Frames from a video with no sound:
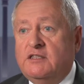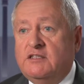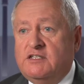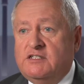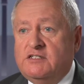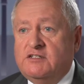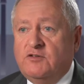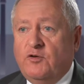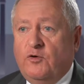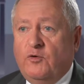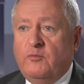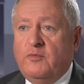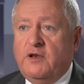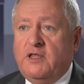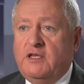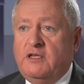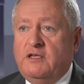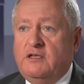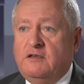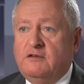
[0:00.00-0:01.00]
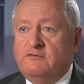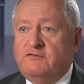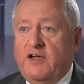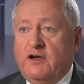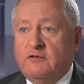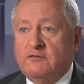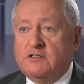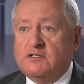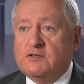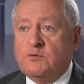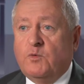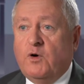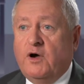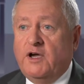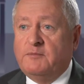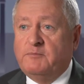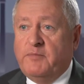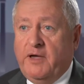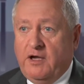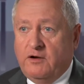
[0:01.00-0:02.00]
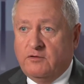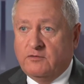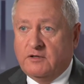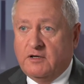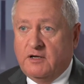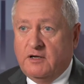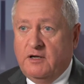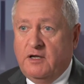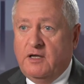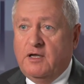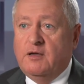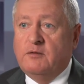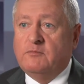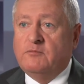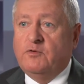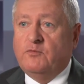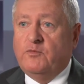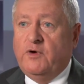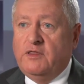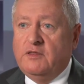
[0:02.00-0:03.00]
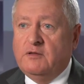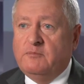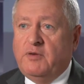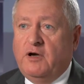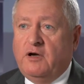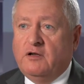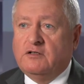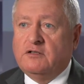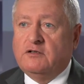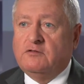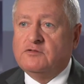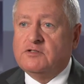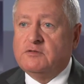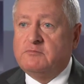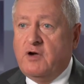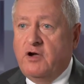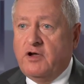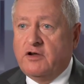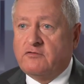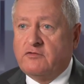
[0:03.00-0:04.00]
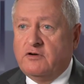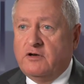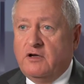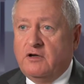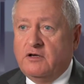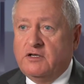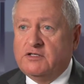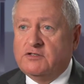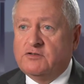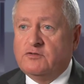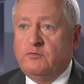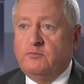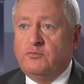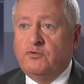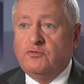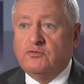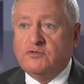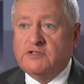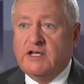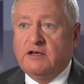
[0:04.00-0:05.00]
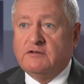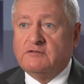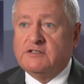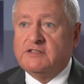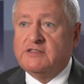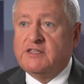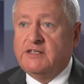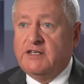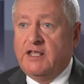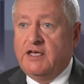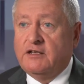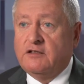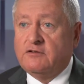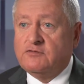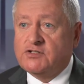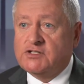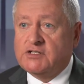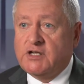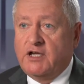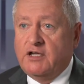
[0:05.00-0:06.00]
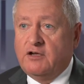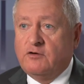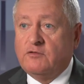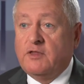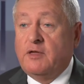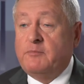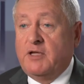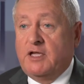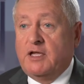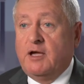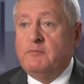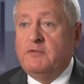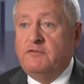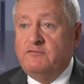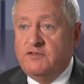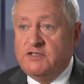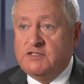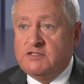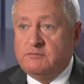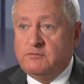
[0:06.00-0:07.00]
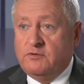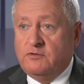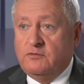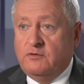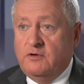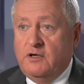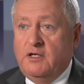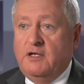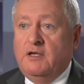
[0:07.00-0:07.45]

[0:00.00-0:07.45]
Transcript: This is normally found as a white powder, but when the particles are micronized or brought down to the nano scale, they become invisible.